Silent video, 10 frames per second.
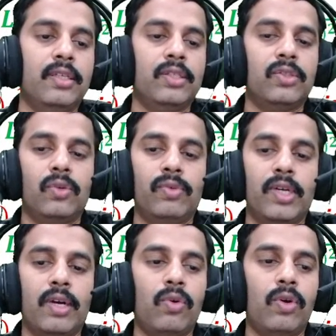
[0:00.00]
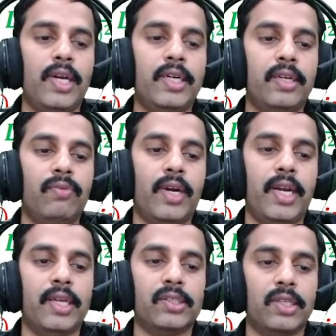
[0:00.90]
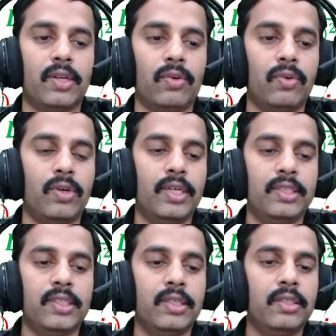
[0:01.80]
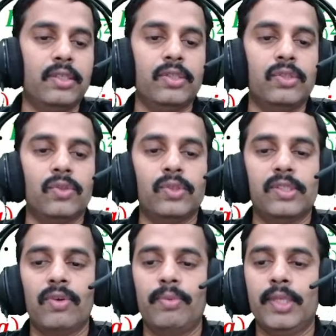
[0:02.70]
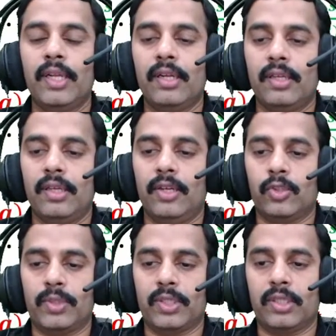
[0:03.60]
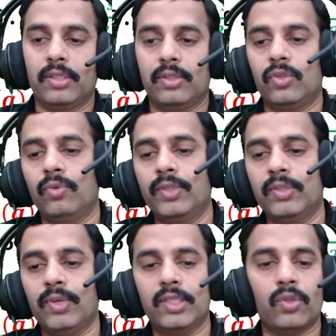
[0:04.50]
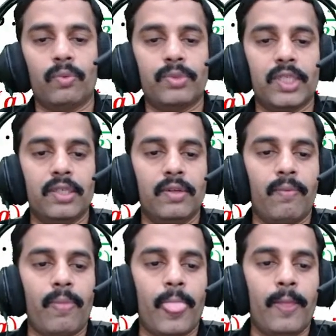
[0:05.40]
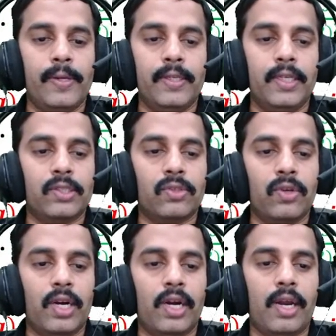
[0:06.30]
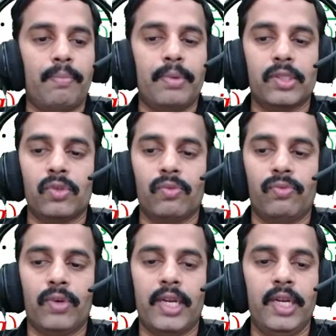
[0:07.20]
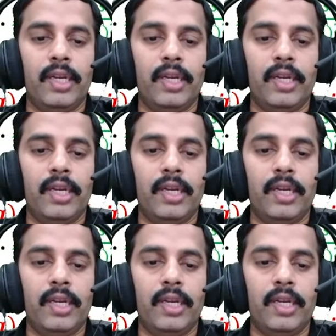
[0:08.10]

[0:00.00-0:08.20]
So we have only term y dash 0, right? So this will be the expression. So which one is the option? S square Laplace of y